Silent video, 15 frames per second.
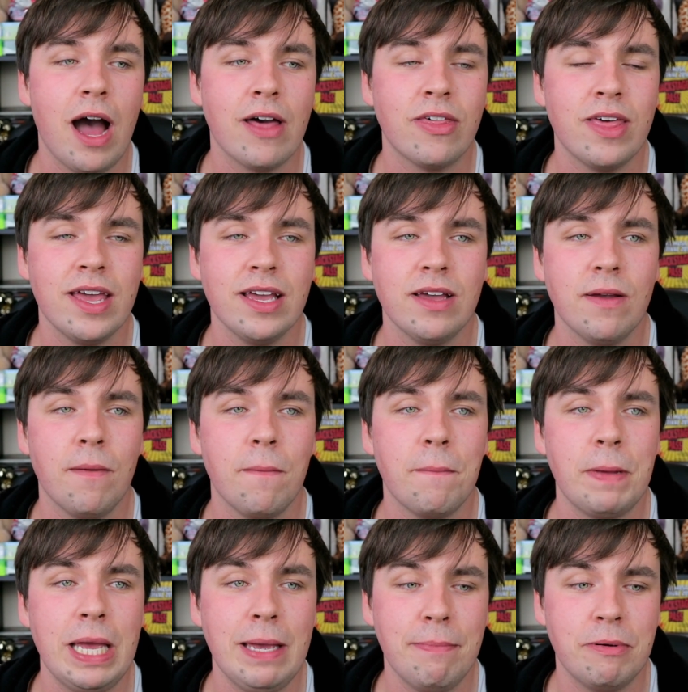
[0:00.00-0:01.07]
I think
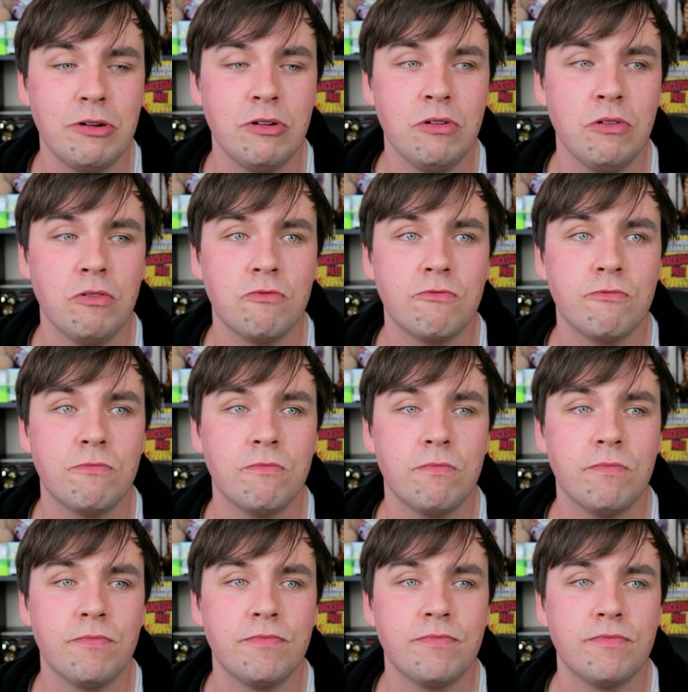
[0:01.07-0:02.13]
people
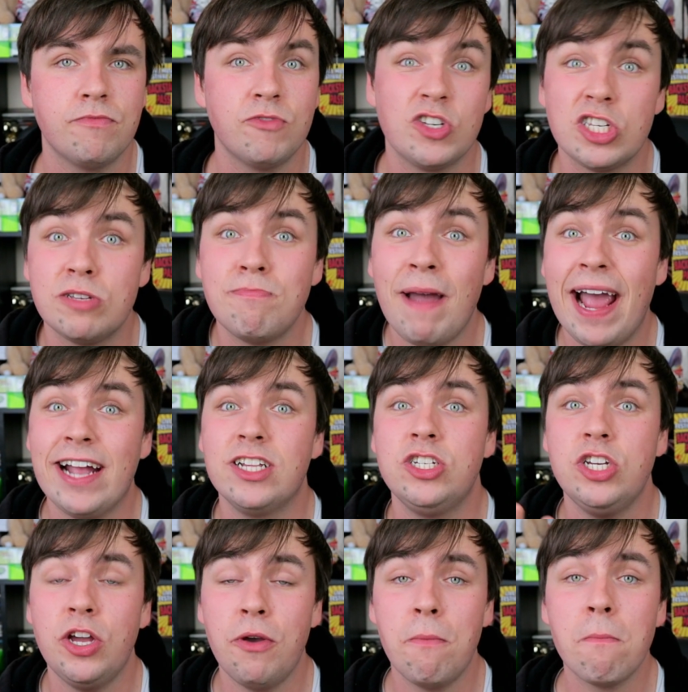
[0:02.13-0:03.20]

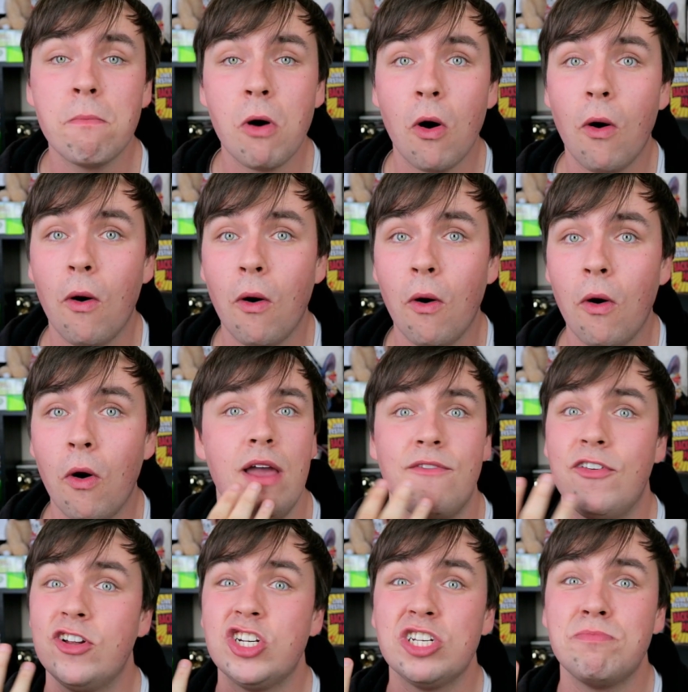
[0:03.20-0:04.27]
respect you more
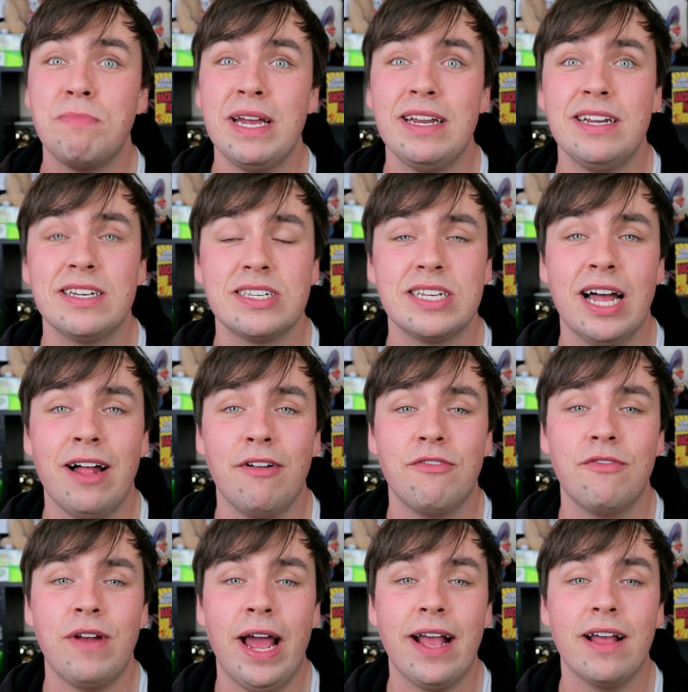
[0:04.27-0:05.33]
if you're just being
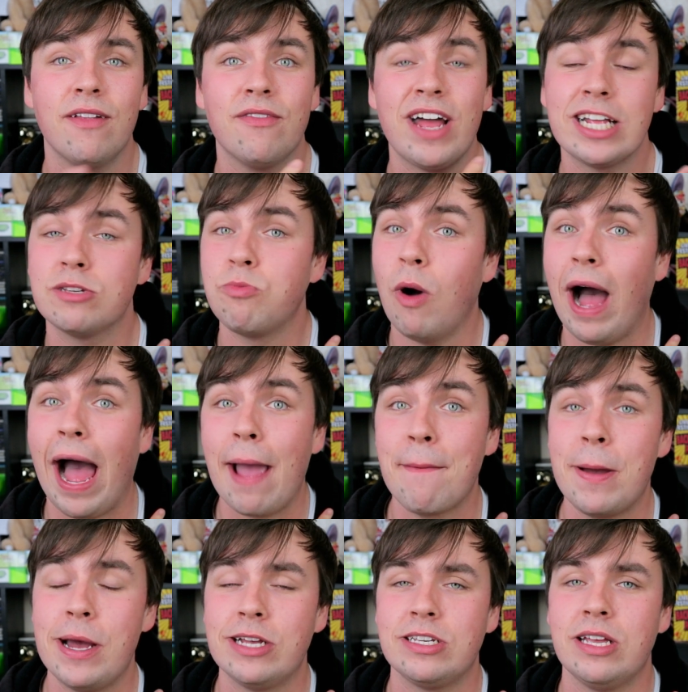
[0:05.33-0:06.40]
yourself. Like, that's what I
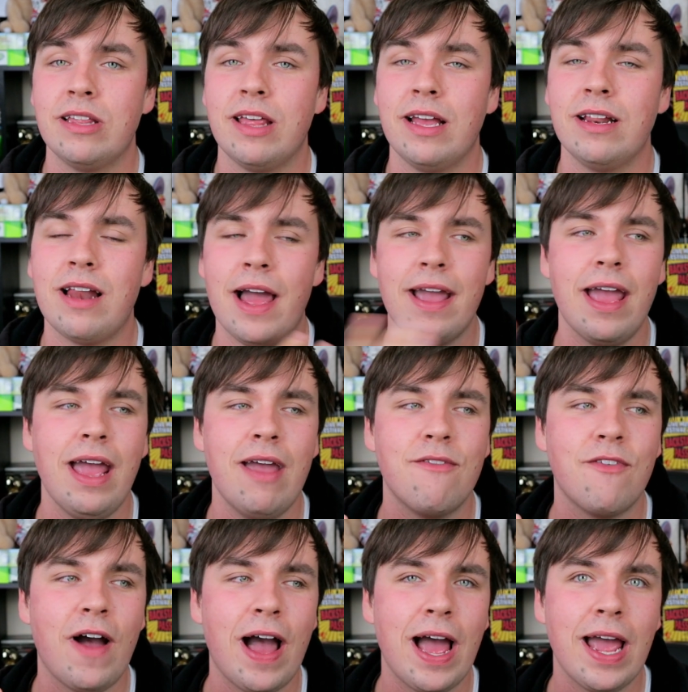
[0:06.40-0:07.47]
personally think. Like,
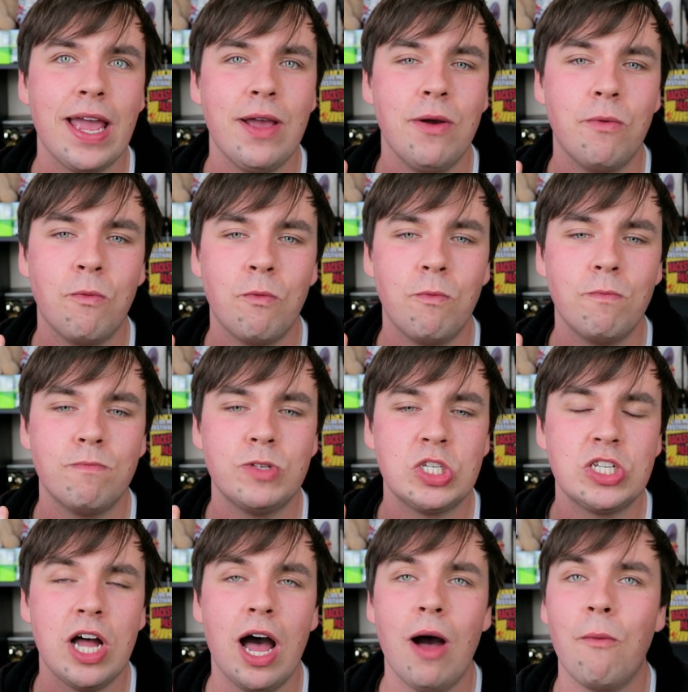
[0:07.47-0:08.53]
if I
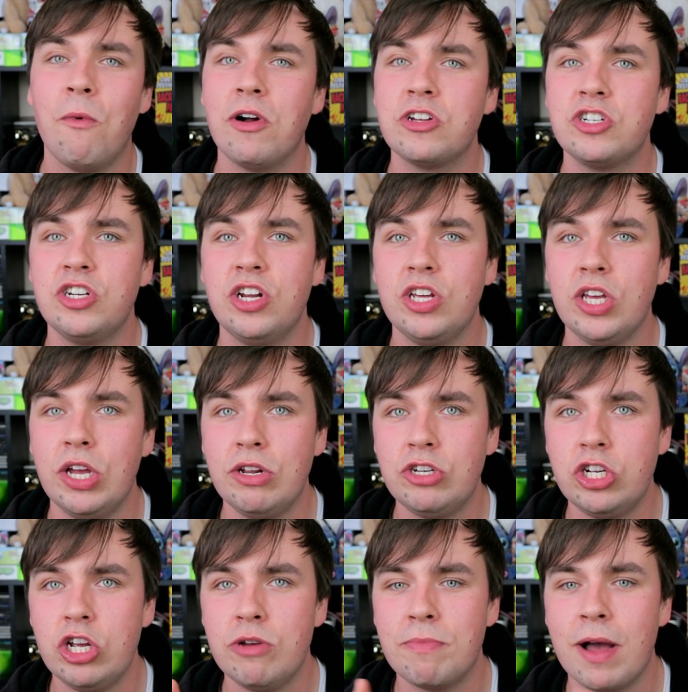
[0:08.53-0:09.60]
start watching a
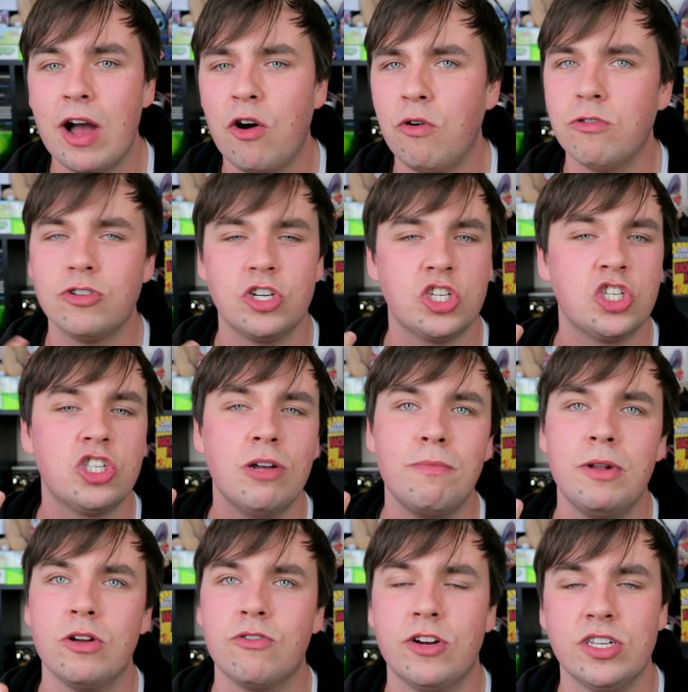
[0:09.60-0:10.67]
YouTuber or just
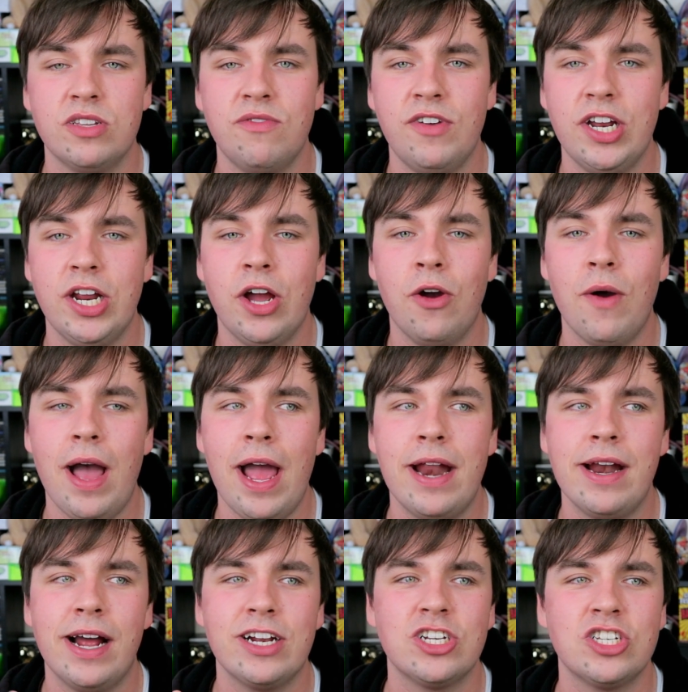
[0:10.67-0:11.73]
stumble across a video
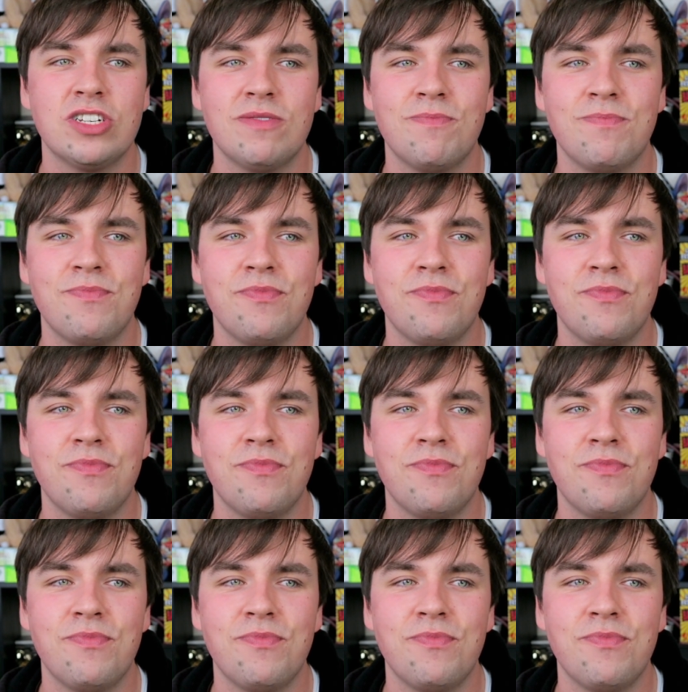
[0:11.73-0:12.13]
and I just